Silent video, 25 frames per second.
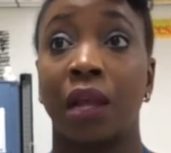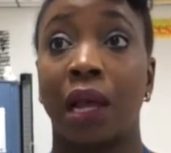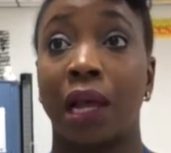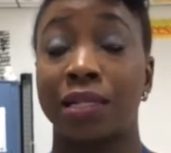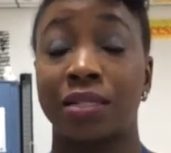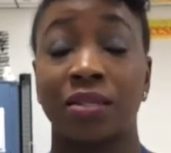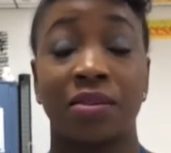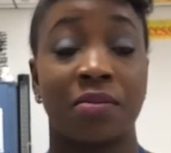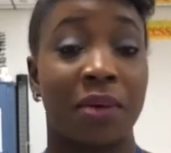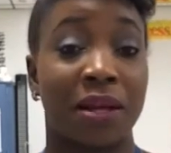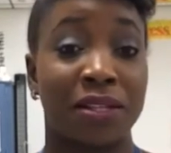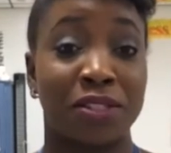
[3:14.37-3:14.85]

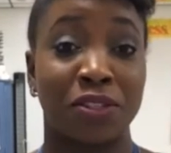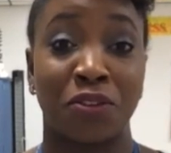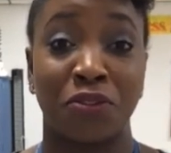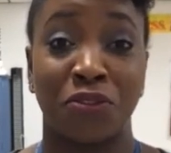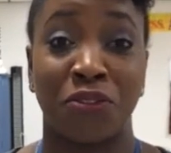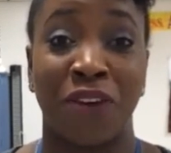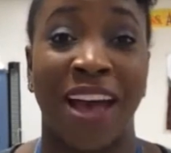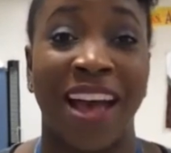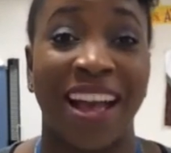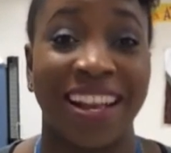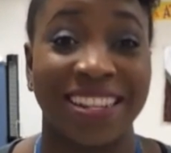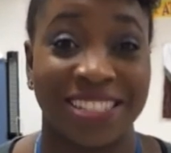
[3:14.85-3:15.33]
As a matter
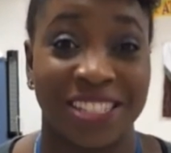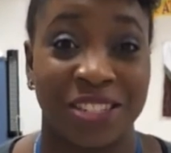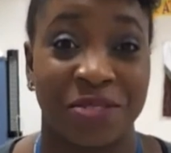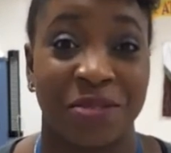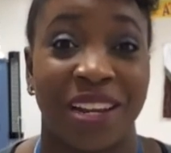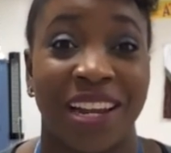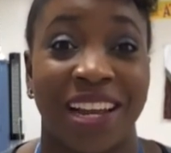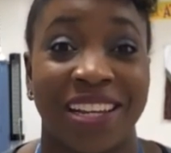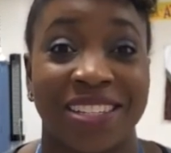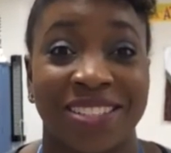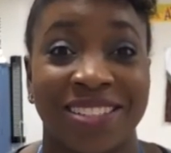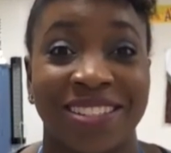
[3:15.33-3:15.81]
of fact, she
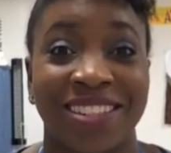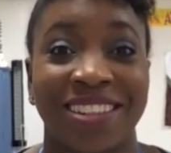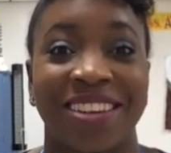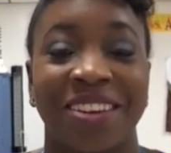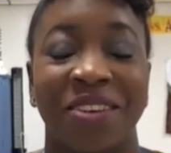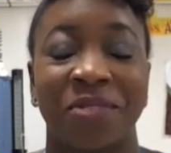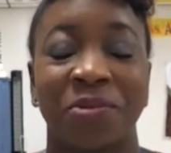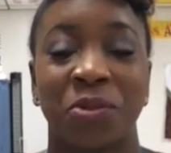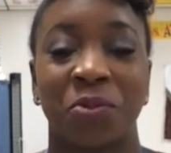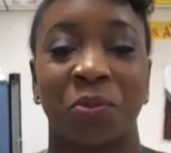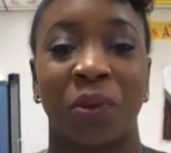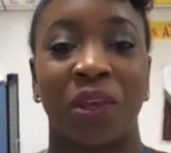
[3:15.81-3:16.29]
might actually
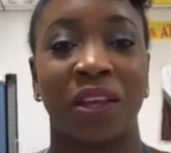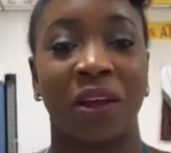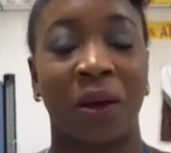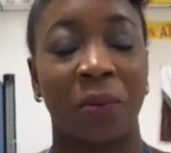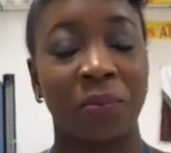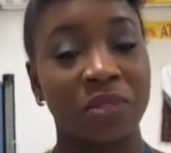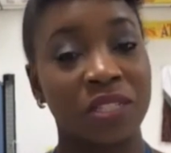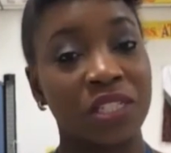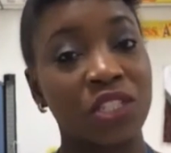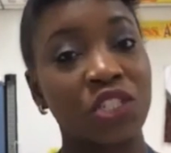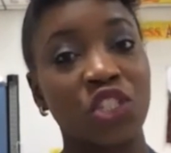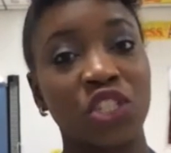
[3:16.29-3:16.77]
come to my
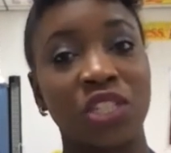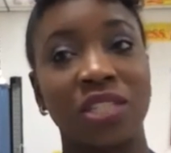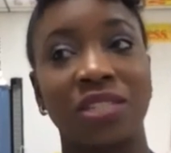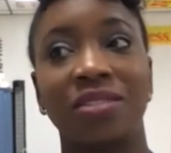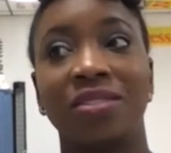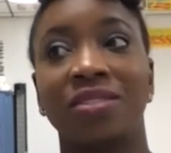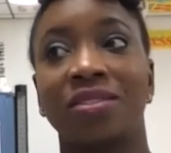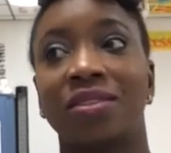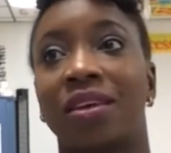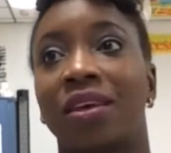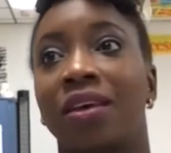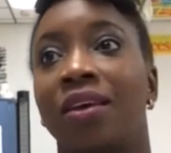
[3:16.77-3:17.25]

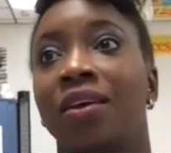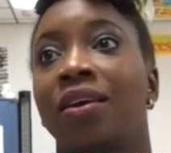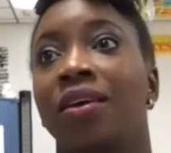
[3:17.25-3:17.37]
competitions.